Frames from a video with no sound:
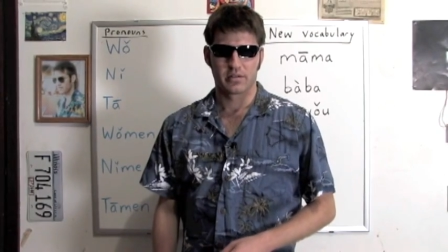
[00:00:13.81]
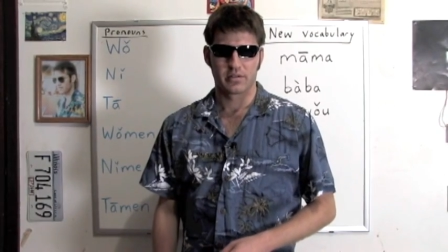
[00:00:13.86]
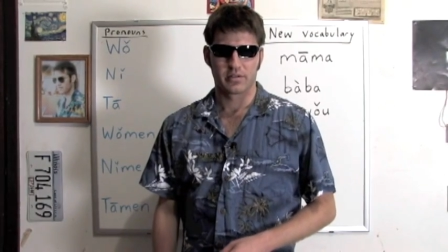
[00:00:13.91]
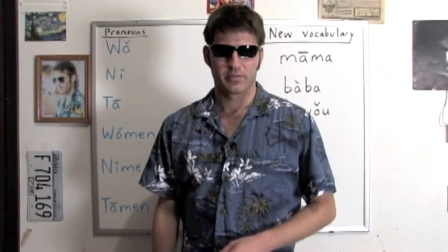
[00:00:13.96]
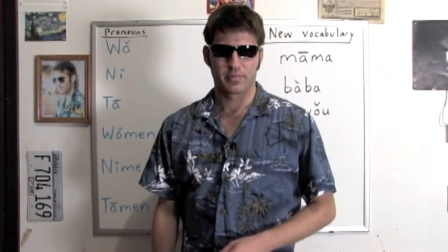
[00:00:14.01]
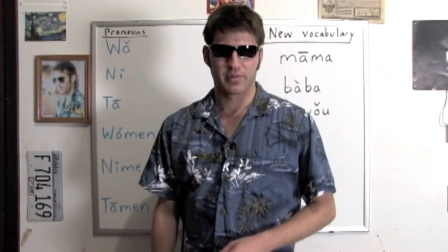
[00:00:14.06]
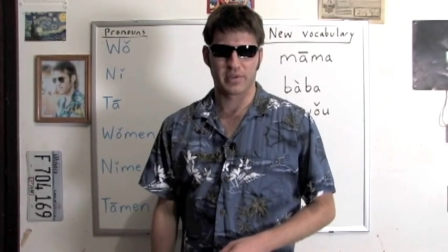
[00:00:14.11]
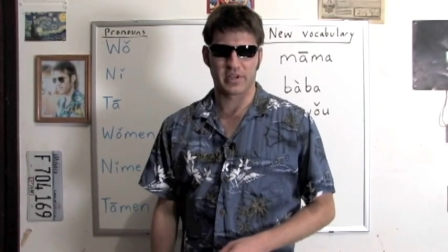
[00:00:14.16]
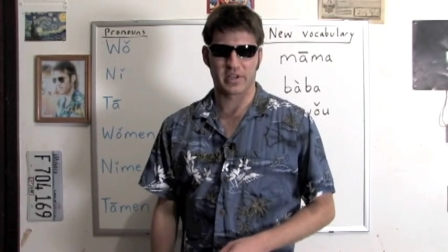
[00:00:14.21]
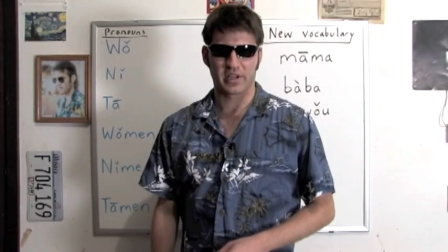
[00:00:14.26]

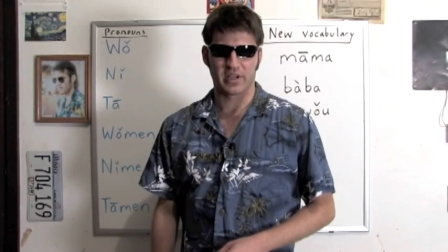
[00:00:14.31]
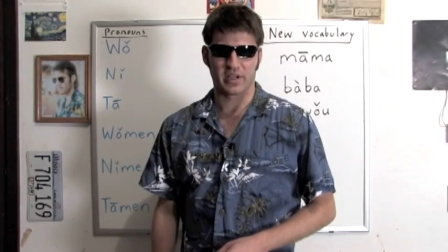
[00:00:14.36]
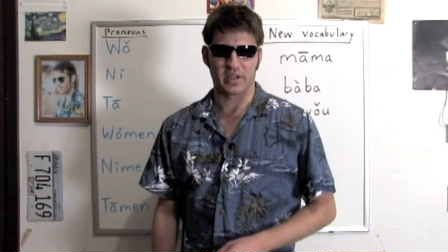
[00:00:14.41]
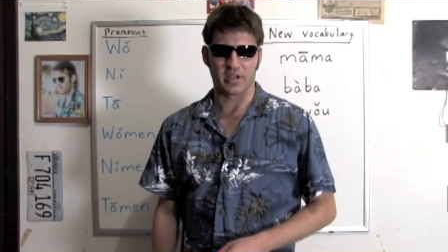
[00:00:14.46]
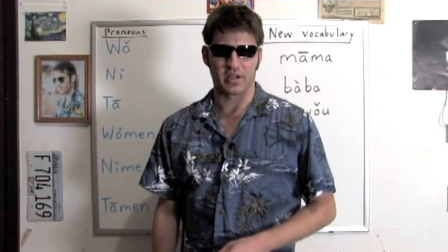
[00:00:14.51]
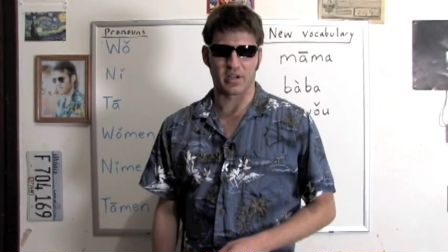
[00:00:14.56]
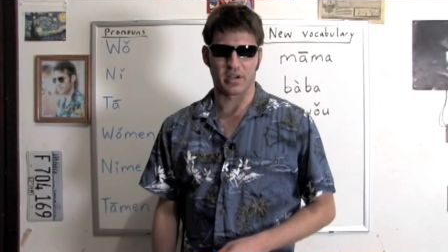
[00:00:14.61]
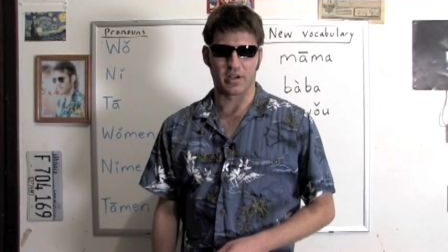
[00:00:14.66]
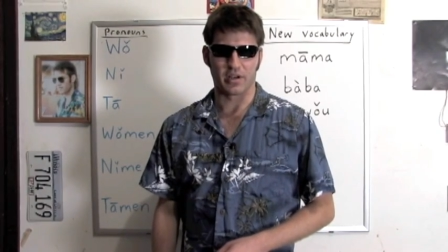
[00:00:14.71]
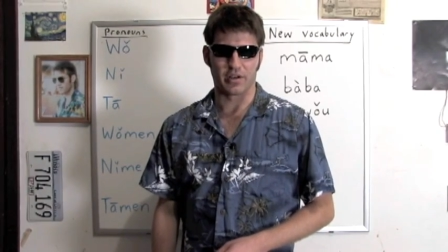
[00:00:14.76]

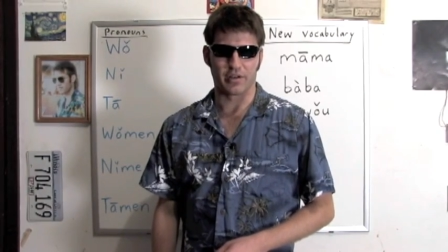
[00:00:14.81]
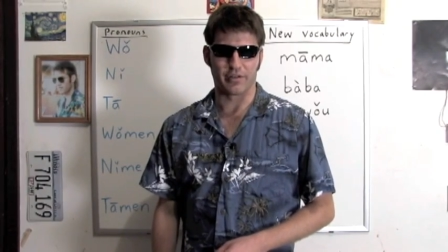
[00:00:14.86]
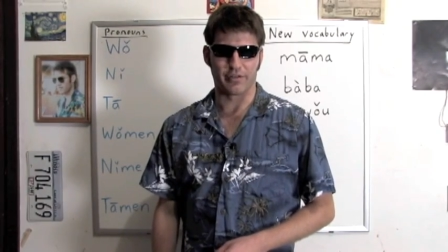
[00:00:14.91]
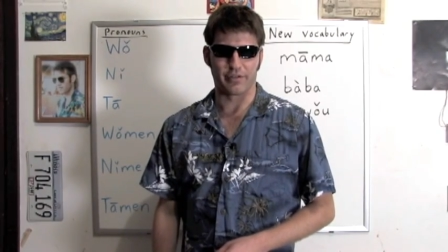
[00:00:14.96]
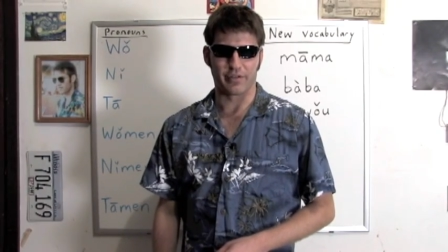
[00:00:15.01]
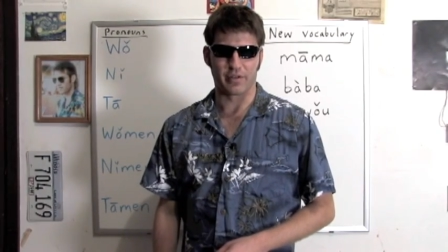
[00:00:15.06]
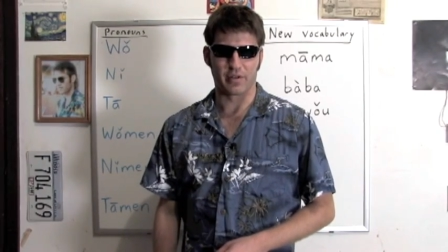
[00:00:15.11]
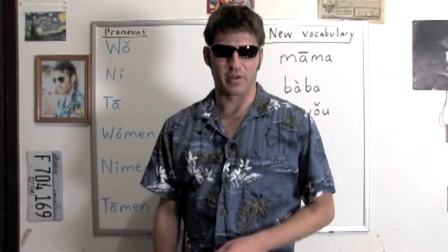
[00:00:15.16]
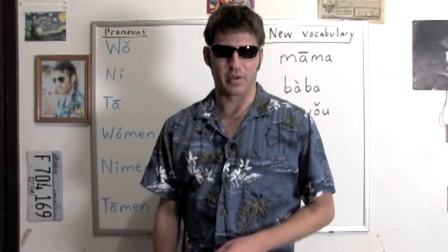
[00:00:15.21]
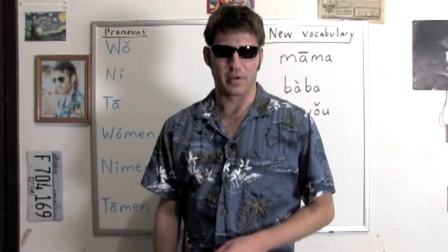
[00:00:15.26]
Speaking
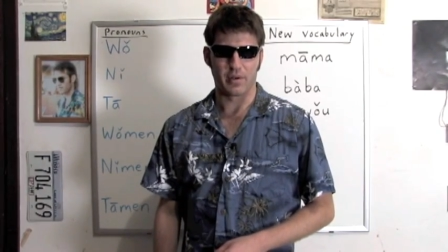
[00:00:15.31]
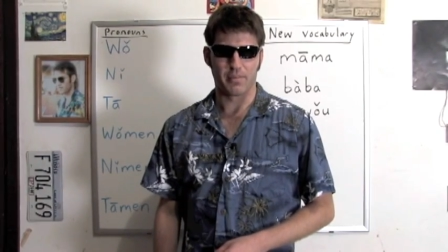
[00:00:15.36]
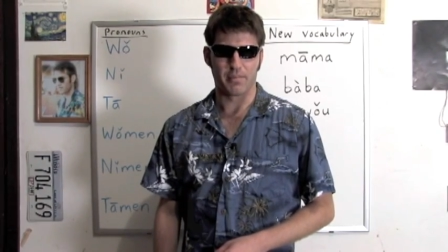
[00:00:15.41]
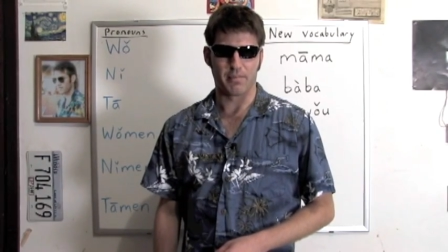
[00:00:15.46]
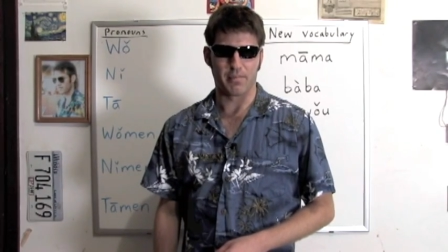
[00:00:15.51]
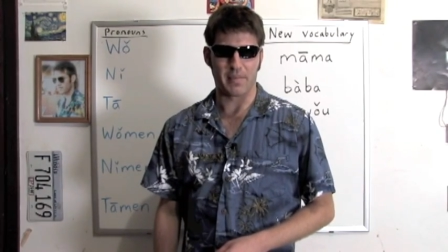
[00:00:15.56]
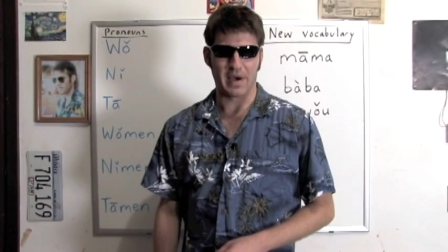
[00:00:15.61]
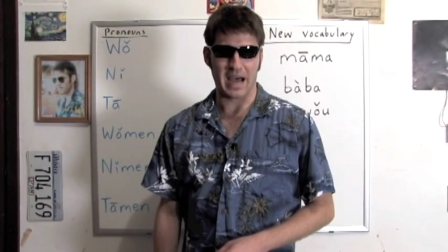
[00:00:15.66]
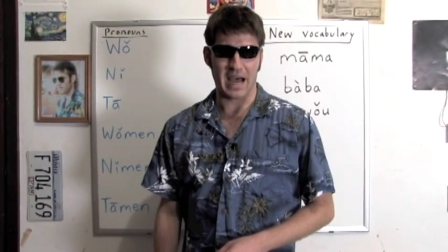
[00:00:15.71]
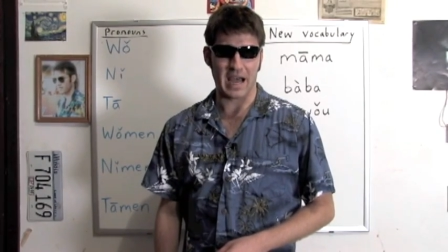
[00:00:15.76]
of
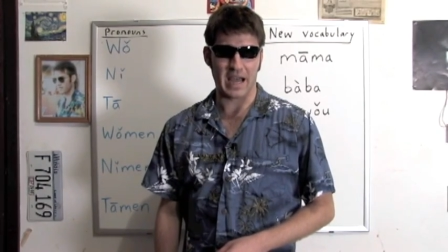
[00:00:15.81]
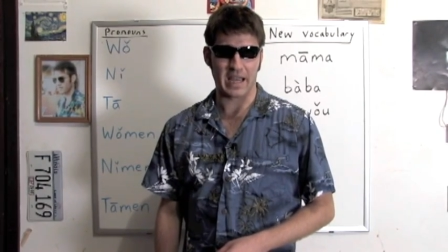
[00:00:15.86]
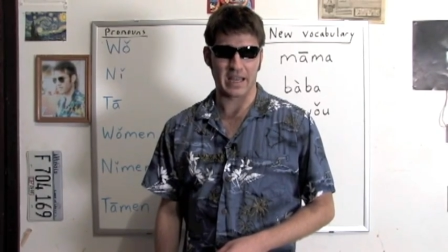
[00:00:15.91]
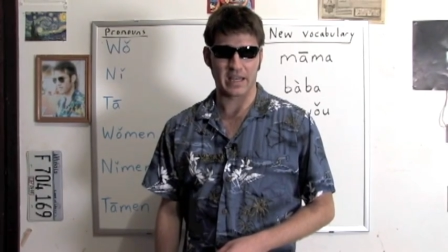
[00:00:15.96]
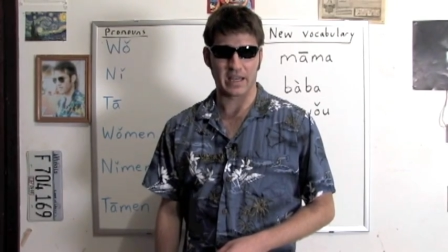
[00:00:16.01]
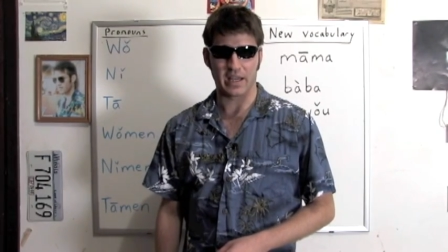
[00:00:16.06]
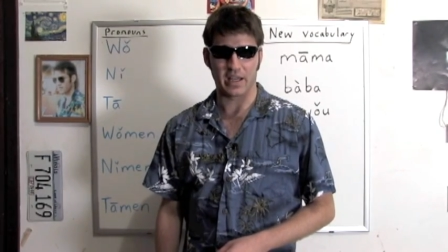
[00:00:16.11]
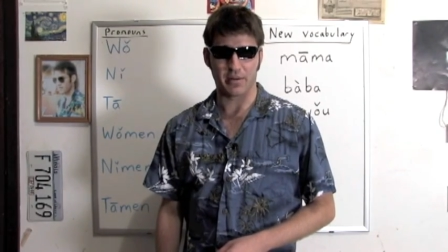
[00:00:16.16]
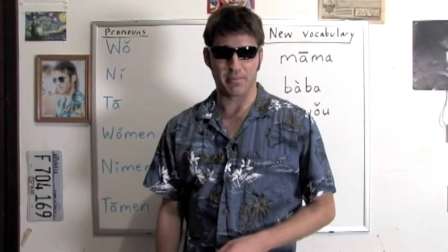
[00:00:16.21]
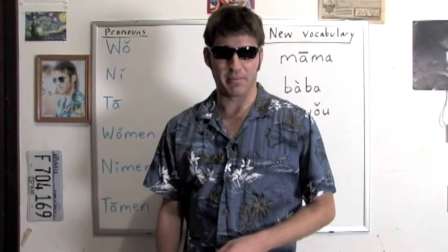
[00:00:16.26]
my
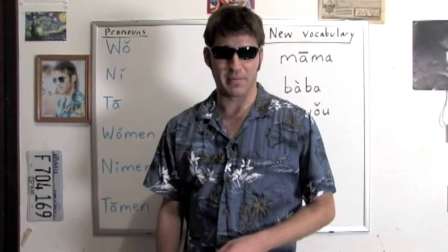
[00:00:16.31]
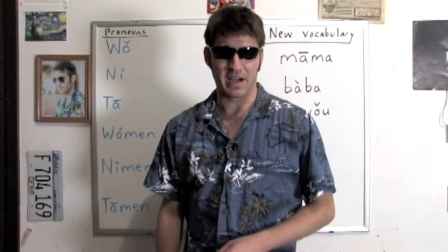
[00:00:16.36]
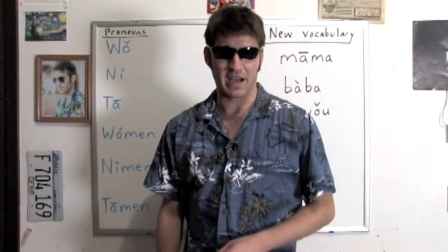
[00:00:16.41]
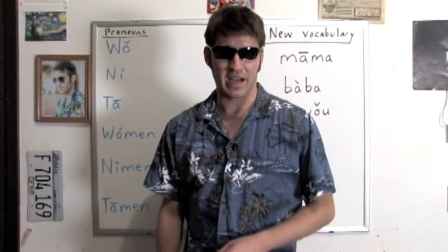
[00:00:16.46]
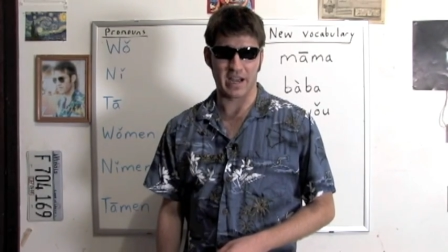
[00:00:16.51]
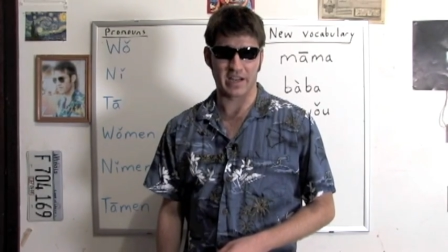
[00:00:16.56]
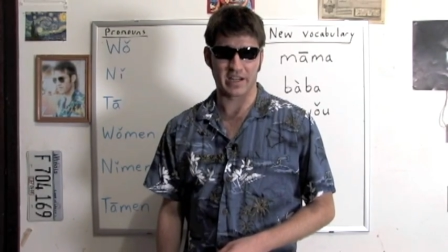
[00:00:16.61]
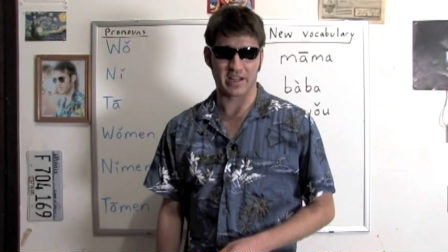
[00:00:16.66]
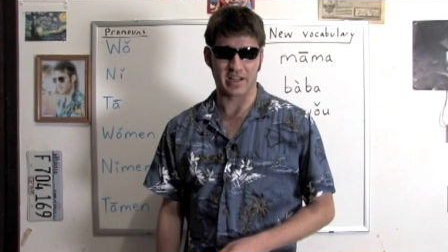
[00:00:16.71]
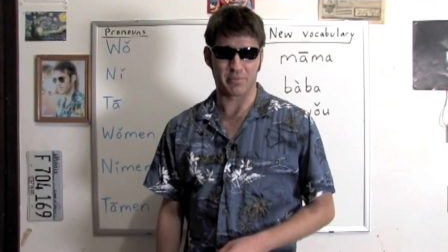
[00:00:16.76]
and
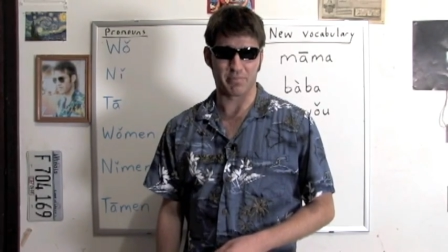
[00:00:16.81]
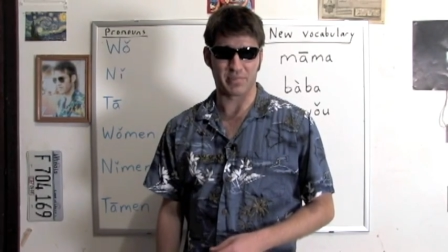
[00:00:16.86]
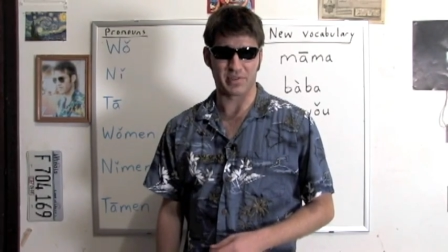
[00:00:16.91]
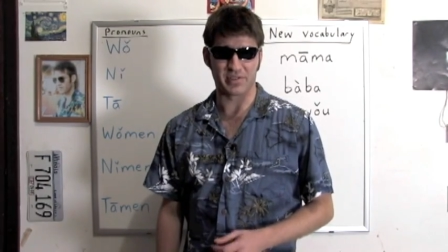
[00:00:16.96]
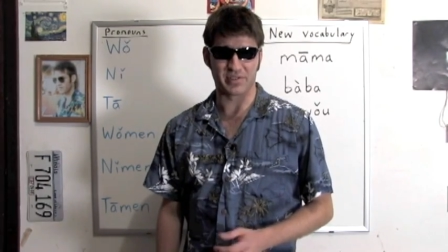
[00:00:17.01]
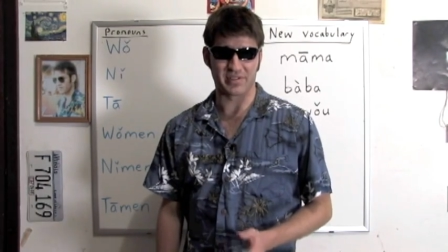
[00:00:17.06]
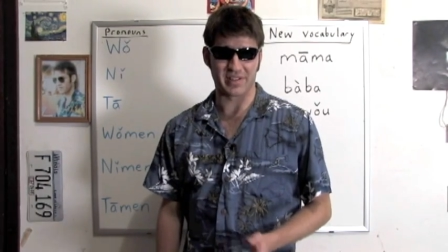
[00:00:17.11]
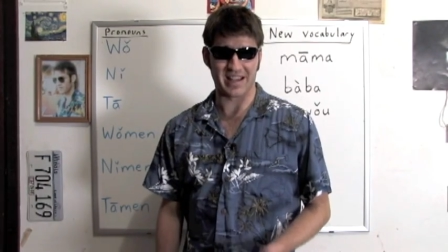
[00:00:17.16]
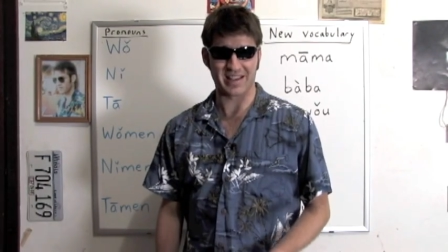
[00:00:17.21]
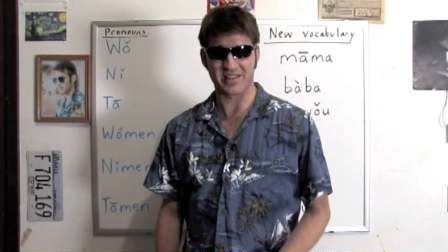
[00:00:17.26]
mine and
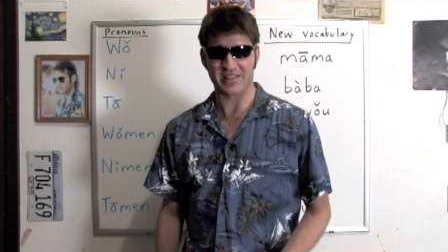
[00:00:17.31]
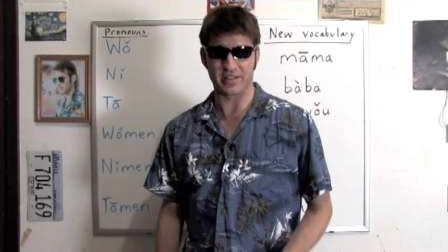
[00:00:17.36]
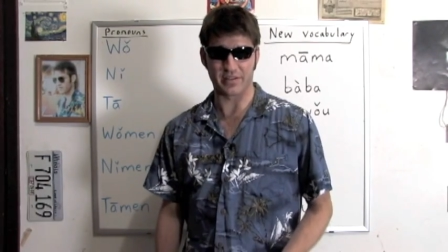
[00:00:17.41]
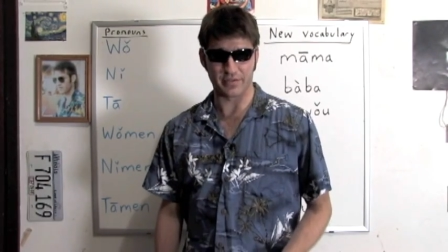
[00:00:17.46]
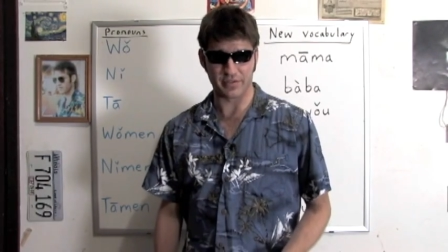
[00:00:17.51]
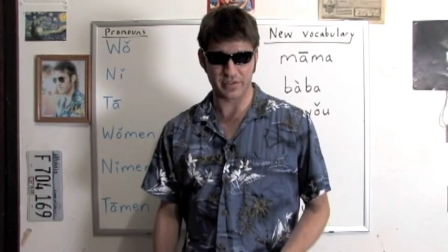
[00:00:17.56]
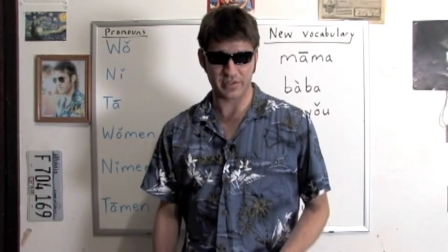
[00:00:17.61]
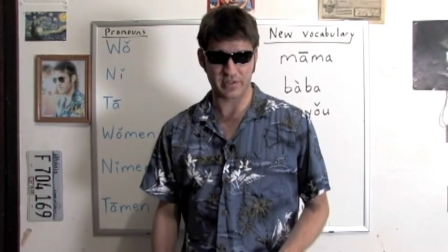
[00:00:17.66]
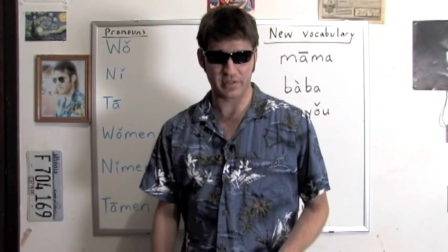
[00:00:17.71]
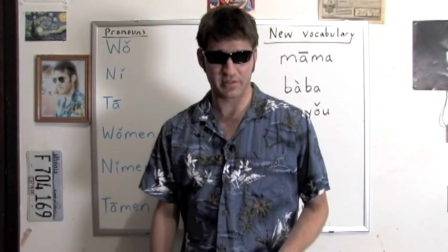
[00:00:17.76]

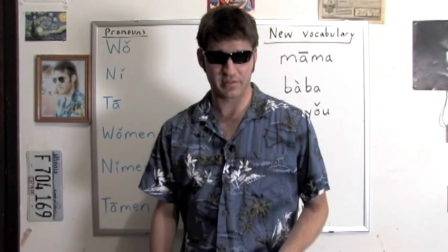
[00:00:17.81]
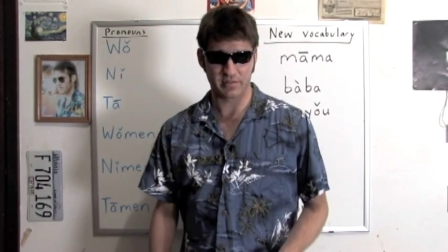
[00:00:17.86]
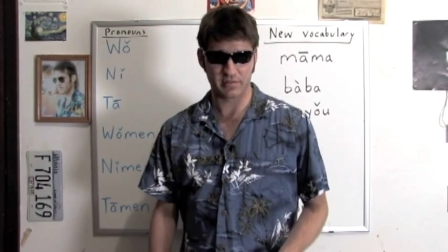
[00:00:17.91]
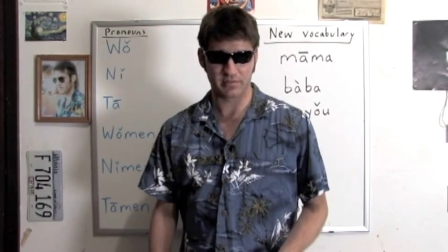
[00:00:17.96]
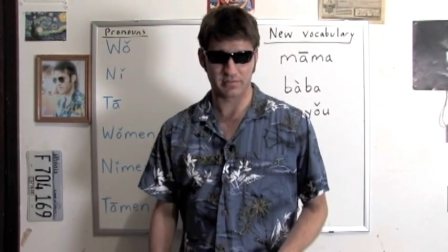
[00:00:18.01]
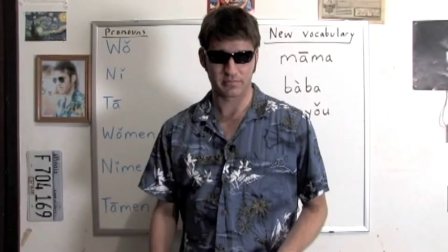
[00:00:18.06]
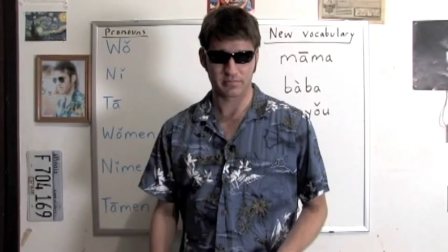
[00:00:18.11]
possessives,